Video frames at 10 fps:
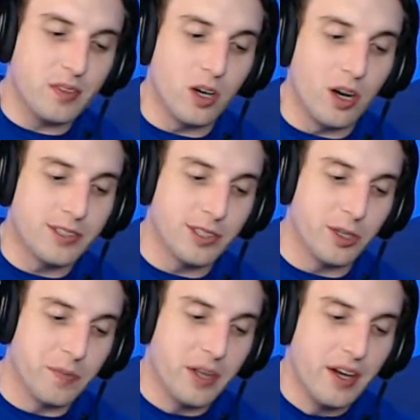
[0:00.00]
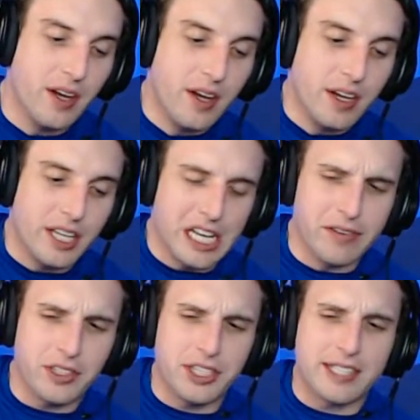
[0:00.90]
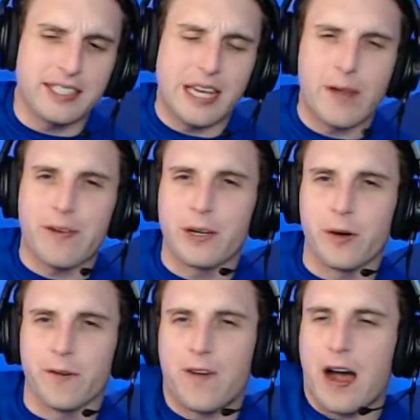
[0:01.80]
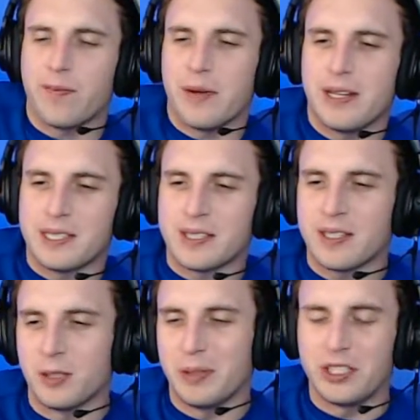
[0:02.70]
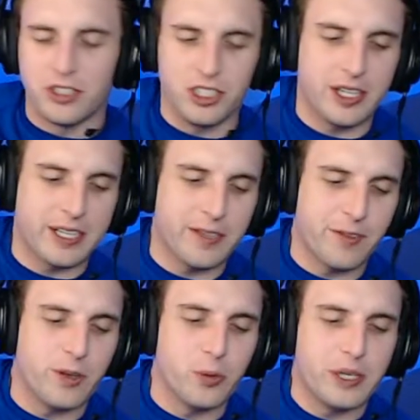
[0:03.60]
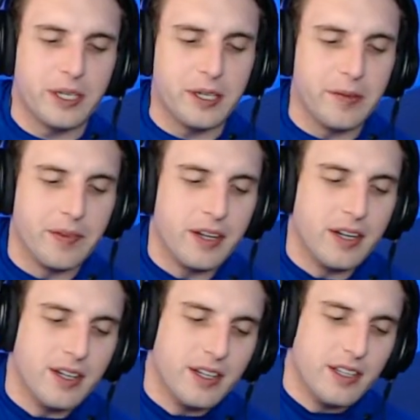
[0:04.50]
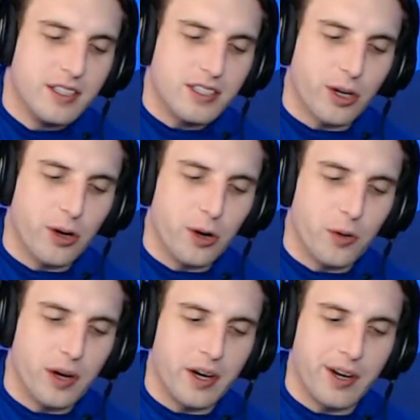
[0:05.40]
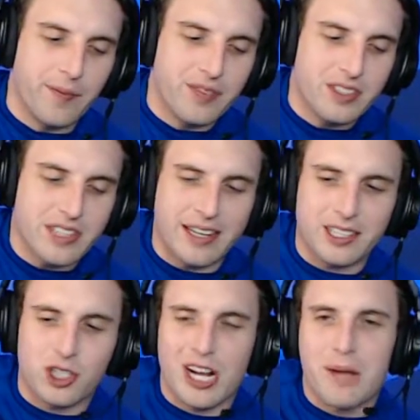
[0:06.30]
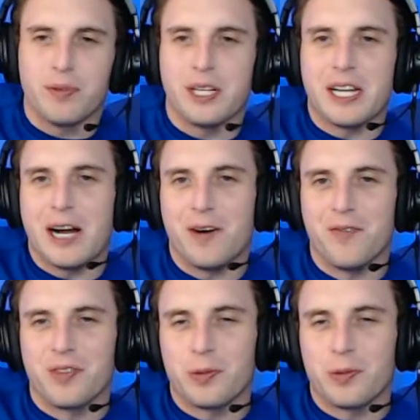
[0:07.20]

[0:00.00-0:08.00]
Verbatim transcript: Also, Evil Chicken said if I go to five minutes, he'll be good chicken for a week. So, uh, does that extrapolate out?